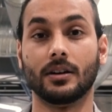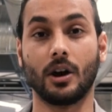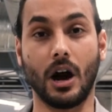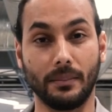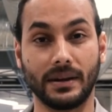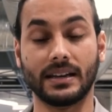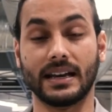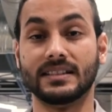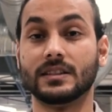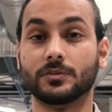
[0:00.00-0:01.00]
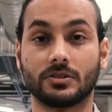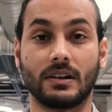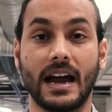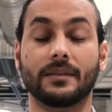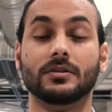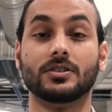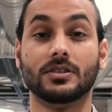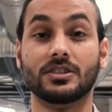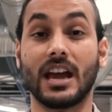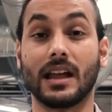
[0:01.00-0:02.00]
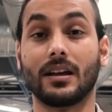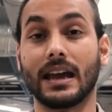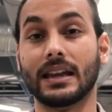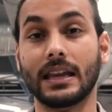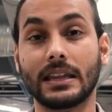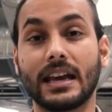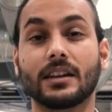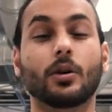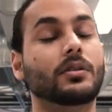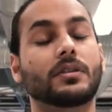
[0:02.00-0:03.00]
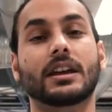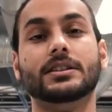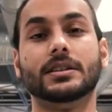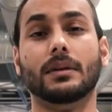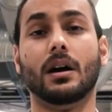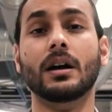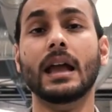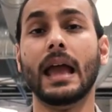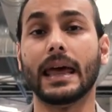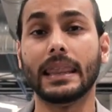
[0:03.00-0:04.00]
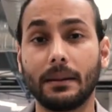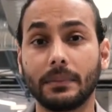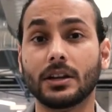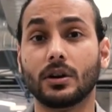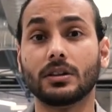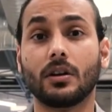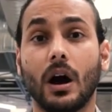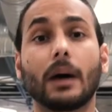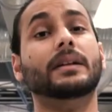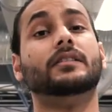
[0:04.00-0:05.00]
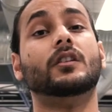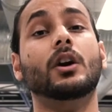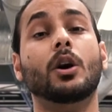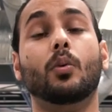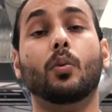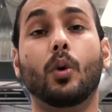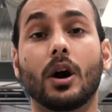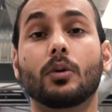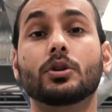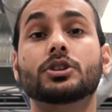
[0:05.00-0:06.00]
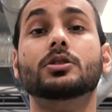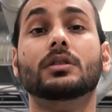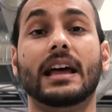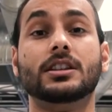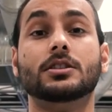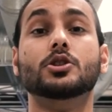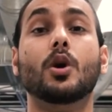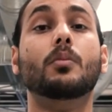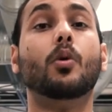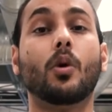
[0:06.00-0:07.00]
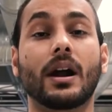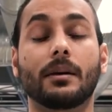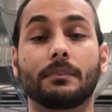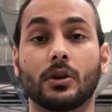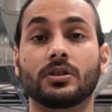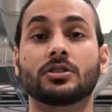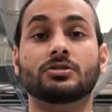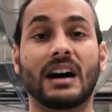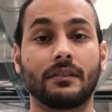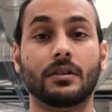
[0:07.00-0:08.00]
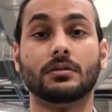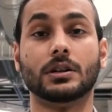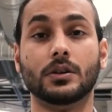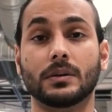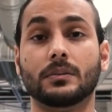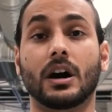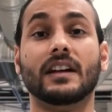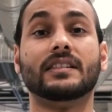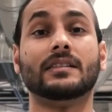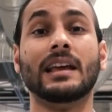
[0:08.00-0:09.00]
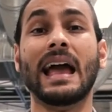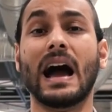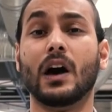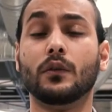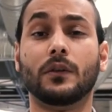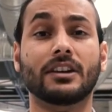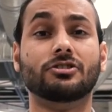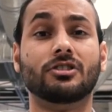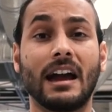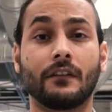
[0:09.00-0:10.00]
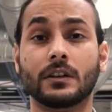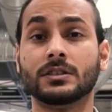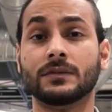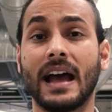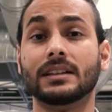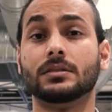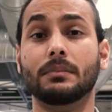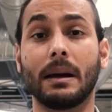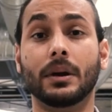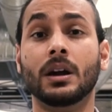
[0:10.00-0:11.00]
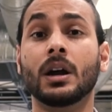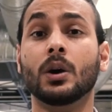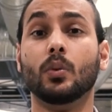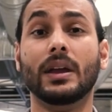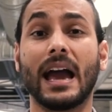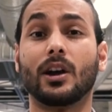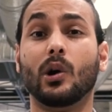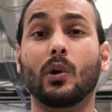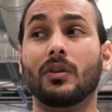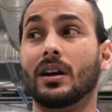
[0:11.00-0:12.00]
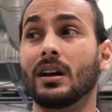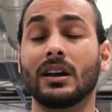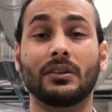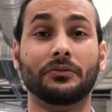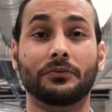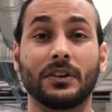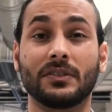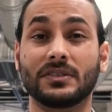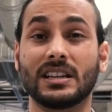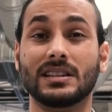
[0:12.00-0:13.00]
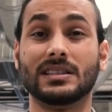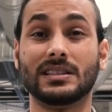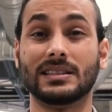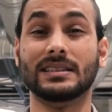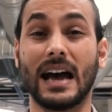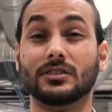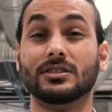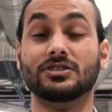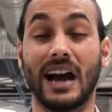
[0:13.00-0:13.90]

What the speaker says: comment, and subscribe to the channel and hit that notification bell. And let me know in the comments, what would you like to know more about the driver recruitment process, how to find drivers fast? Remember, we had over 50 to 60,000